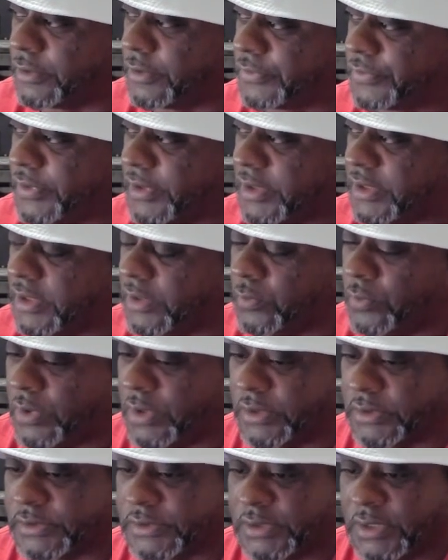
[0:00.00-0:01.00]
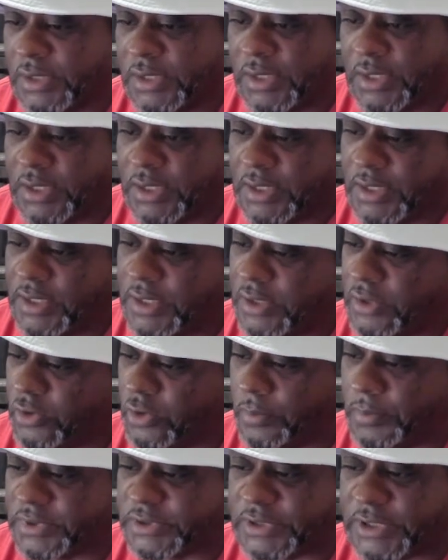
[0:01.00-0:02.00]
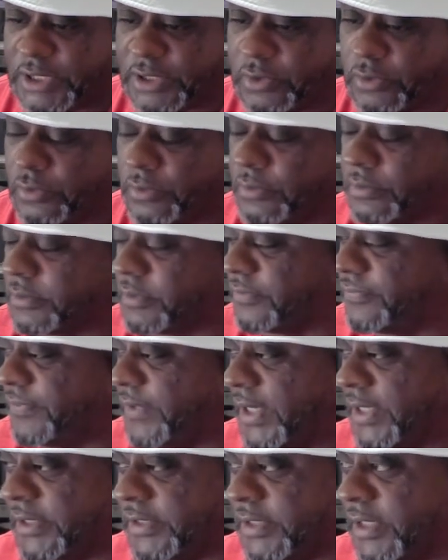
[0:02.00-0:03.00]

don't think he wants Lomachenko to fight